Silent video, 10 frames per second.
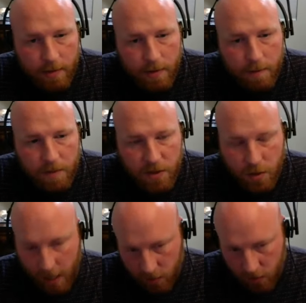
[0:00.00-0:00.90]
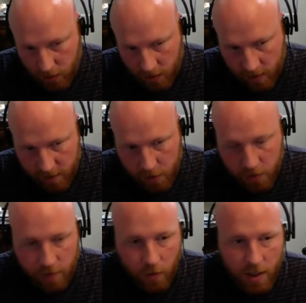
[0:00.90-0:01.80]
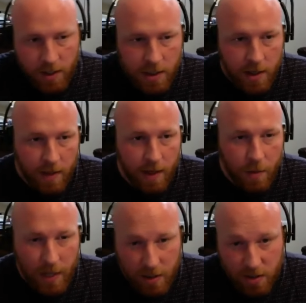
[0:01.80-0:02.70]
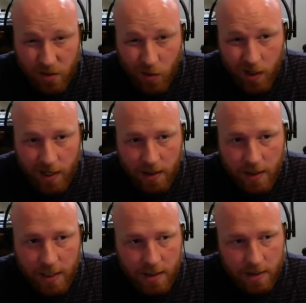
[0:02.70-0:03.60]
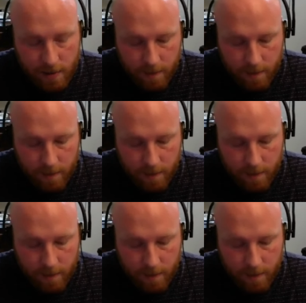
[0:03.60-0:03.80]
And so that'll do the conversion for us. Then we need to store it in a list.